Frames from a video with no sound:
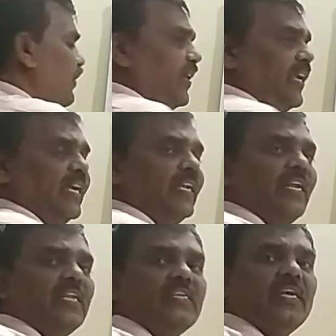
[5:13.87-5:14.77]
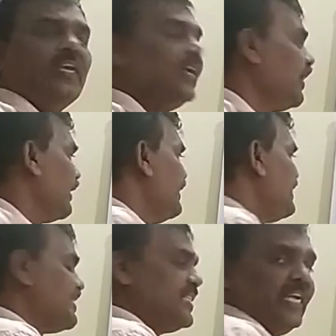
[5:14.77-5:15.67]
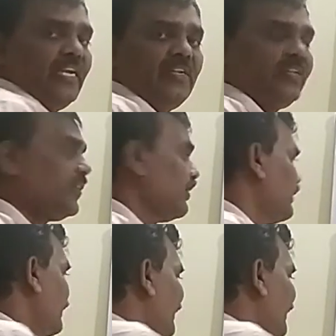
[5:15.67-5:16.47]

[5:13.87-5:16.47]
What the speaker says: have taken as a distance,